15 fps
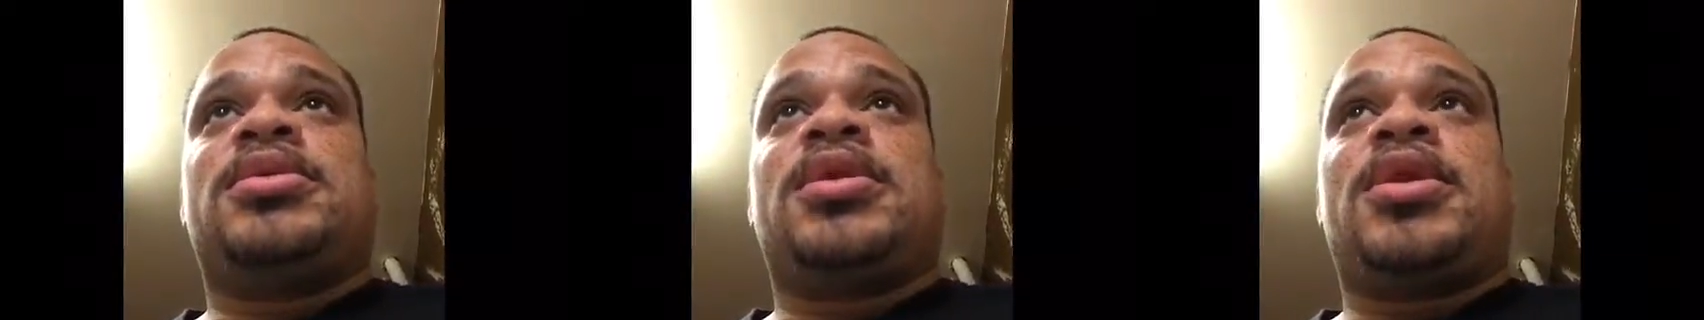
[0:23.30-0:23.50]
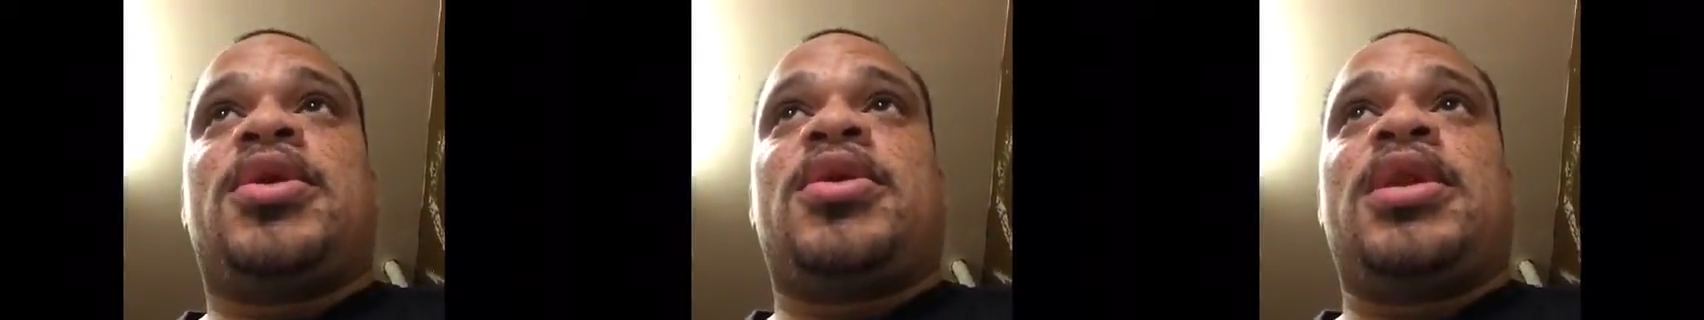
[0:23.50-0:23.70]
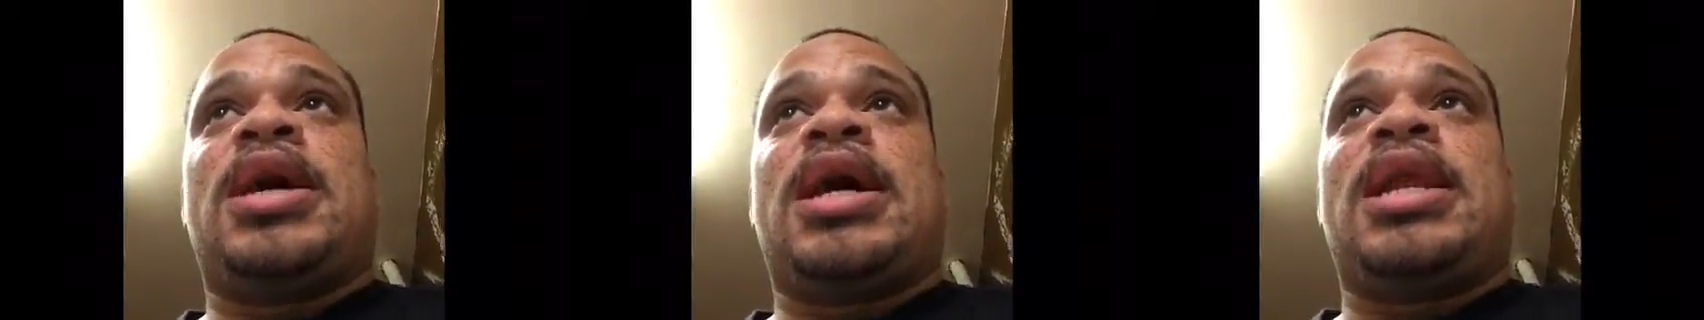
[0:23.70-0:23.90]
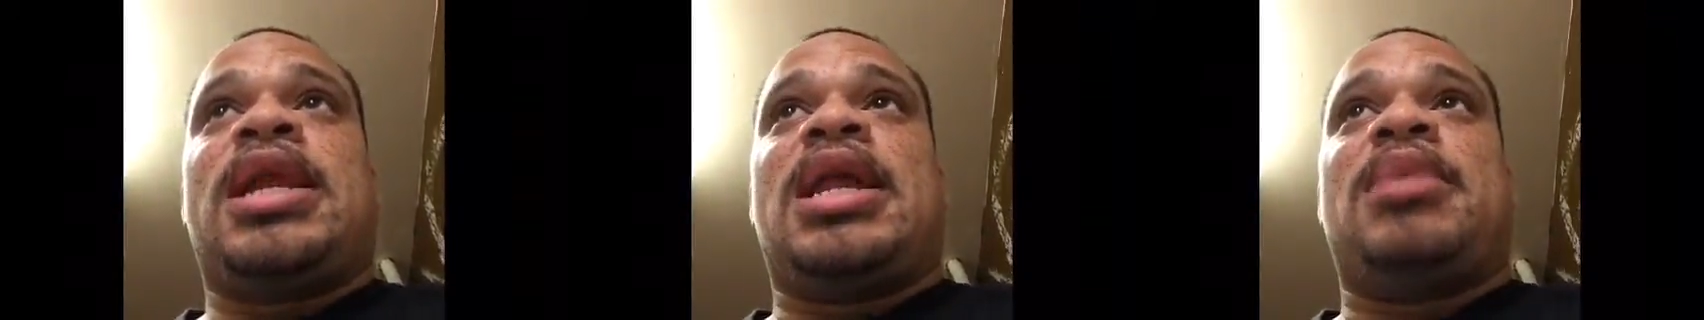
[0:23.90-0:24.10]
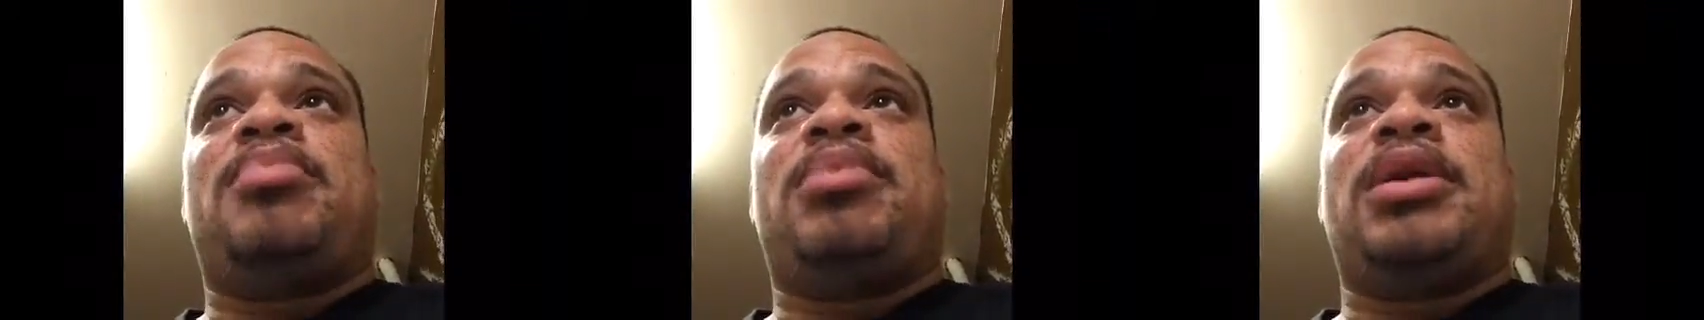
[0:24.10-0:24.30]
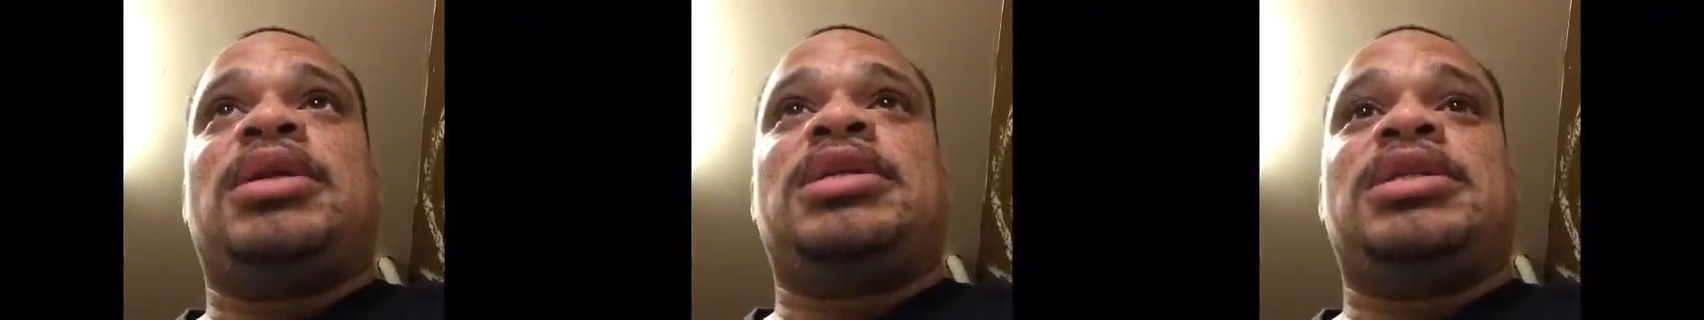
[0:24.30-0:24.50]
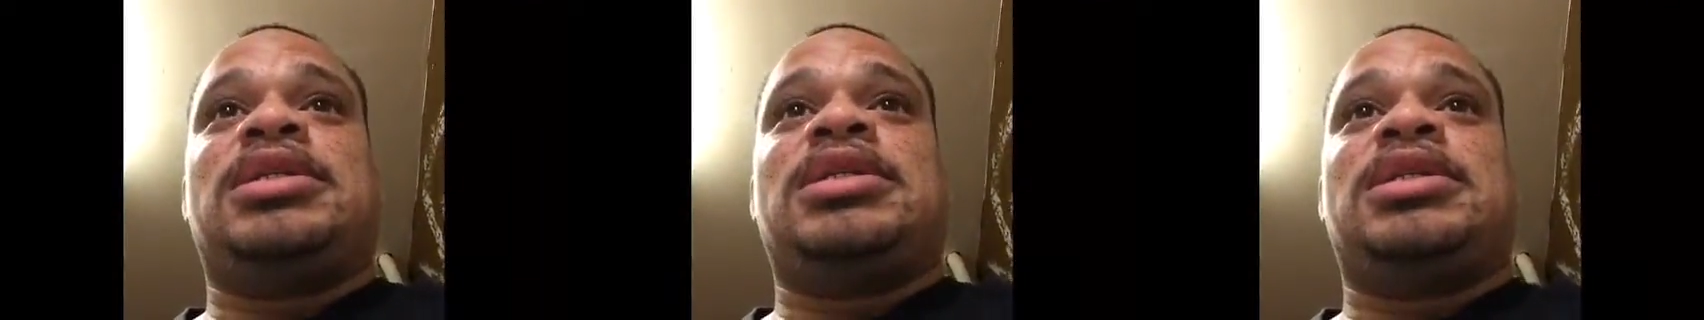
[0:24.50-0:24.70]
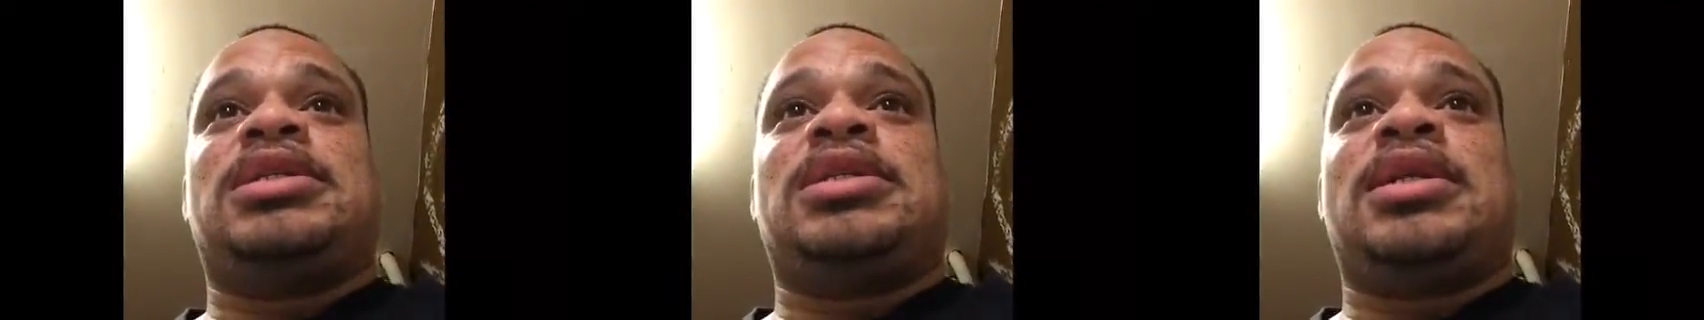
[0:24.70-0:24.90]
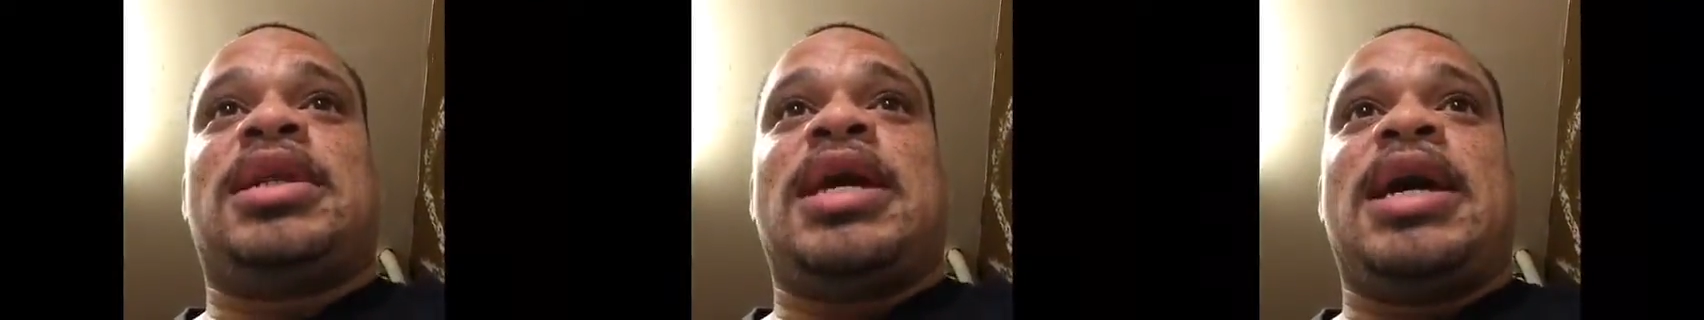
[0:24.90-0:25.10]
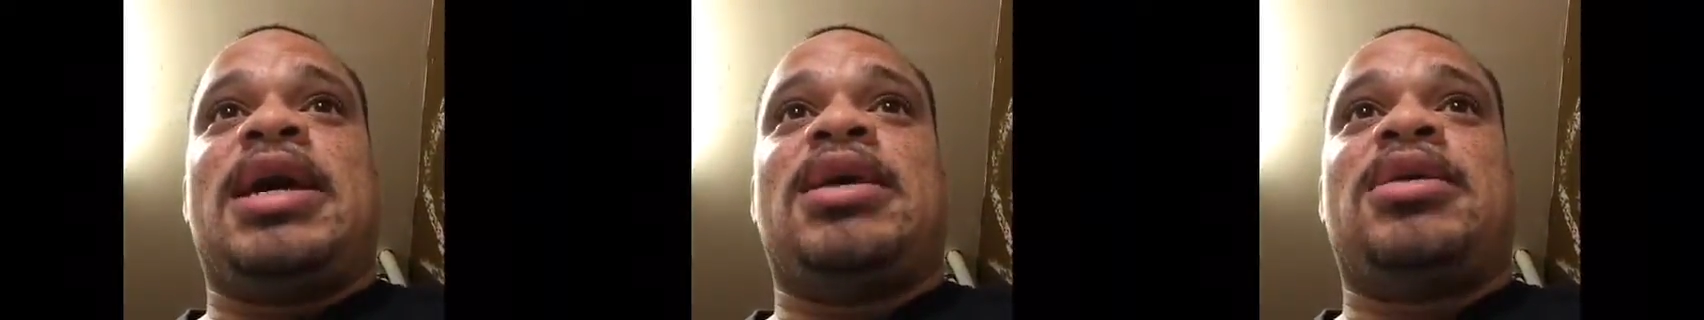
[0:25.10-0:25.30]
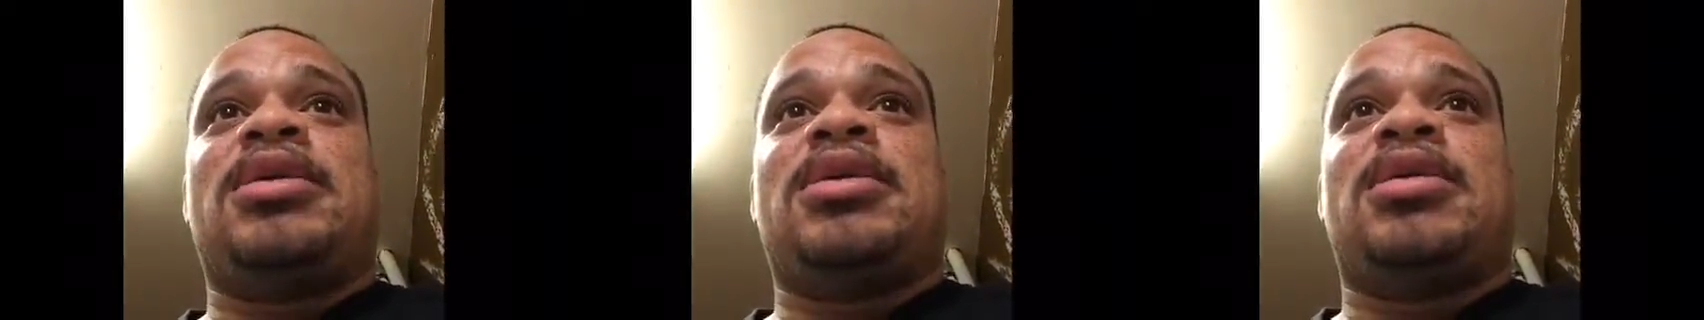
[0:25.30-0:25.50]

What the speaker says: no, not a lot of places like